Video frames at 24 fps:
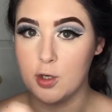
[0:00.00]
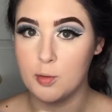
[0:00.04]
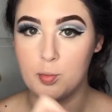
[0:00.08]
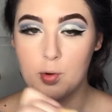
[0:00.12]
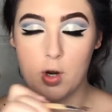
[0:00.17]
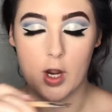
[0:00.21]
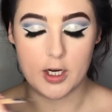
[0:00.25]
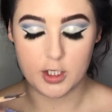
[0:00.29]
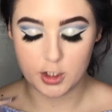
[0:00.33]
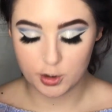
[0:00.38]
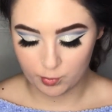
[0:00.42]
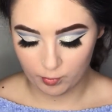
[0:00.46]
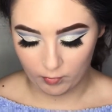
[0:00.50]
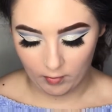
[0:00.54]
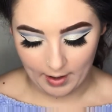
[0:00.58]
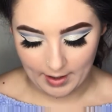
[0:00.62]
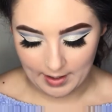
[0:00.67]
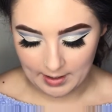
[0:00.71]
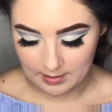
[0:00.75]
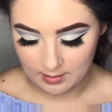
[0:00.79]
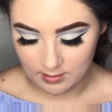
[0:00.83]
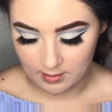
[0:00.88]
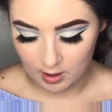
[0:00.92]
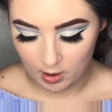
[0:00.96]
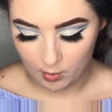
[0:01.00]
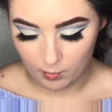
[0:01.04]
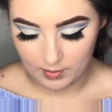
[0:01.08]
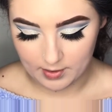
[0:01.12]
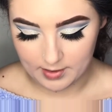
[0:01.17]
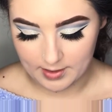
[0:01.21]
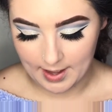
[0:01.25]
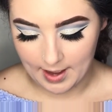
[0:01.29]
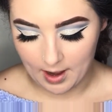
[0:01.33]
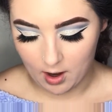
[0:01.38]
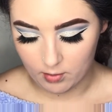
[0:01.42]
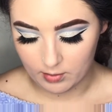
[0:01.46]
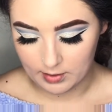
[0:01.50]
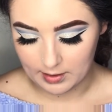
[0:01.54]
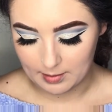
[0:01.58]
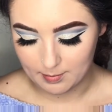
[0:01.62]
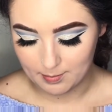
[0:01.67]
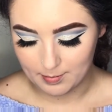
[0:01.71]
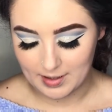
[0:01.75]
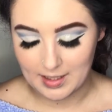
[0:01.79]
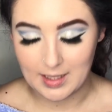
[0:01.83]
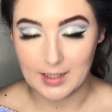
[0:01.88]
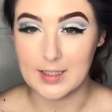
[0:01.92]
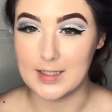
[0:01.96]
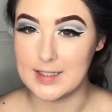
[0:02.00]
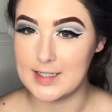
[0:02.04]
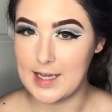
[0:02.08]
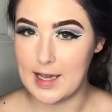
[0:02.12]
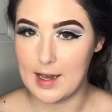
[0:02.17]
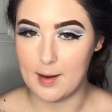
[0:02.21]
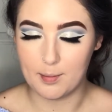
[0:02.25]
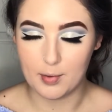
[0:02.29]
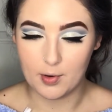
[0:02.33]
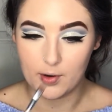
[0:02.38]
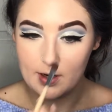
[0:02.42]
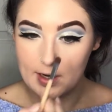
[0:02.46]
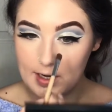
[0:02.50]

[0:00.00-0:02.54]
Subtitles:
your brush right in there without it being damp or